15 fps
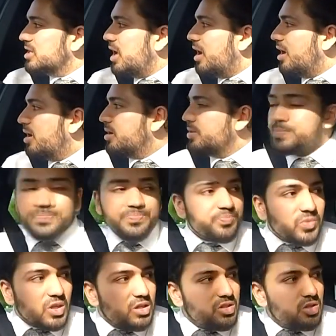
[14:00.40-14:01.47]
Um,
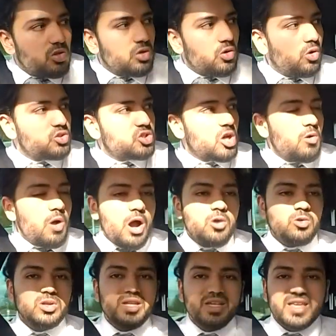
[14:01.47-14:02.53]
you can also
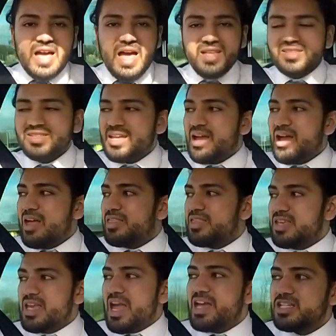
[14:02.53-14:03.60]
only get
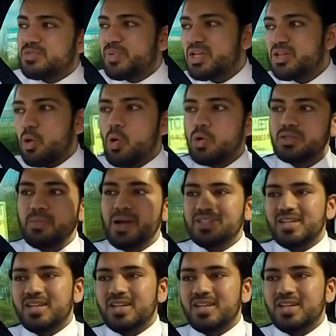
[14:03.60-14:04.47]
the eight-speed automatic